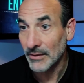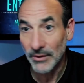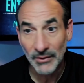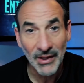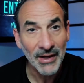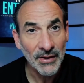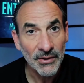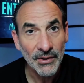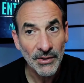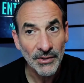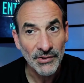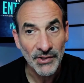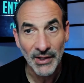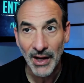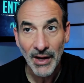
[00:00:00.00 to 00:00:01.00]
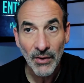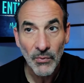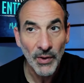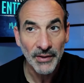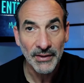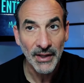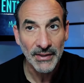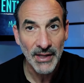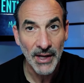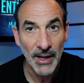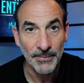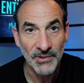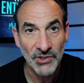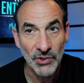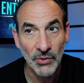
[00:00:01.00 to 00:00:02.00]
later years. And I don't want that to
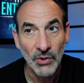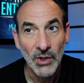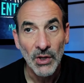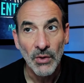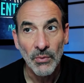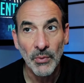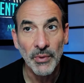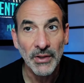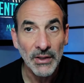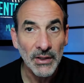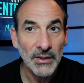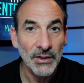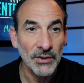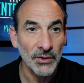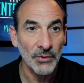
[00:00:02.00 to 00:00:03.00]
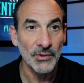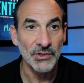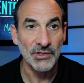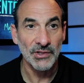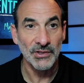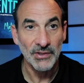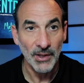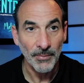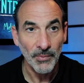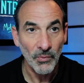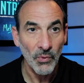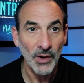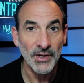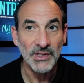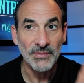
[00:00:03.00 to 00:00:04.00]
happen. So what we need to do is, number
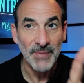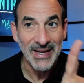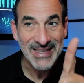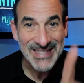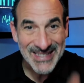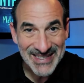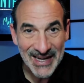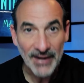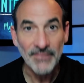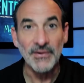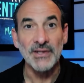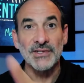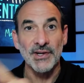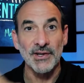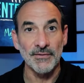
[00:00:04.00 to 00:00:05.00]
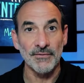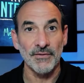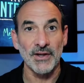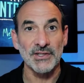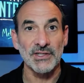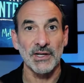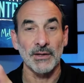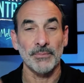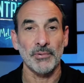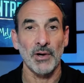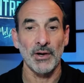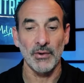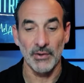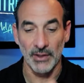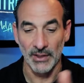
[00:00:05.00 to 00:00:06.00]
one, is make savings and investing a
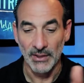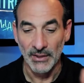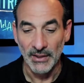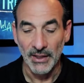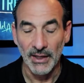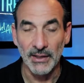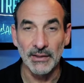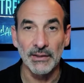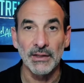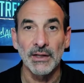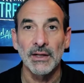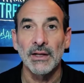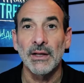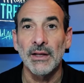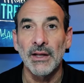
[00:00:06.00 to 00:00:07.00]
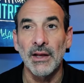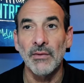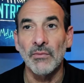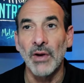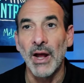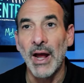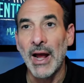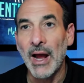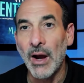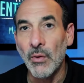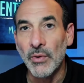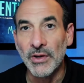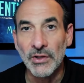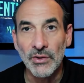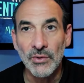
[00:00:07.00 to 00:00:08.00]
priority. And how
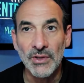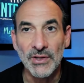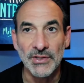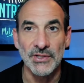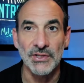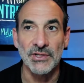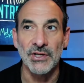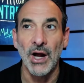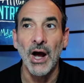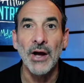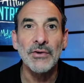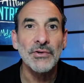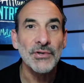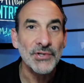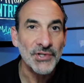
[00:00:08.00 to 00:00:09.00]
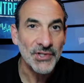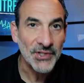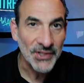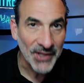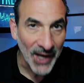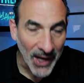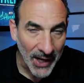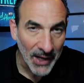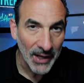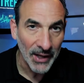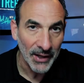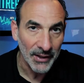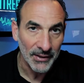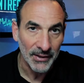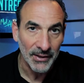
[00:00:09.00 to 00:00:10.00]
we do this is to
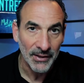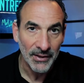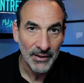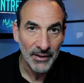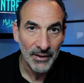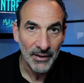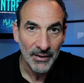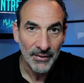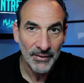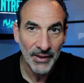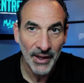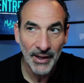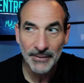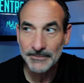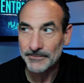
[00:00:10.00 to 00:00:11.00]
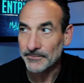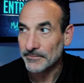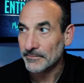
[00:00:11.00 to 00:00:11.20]
understand that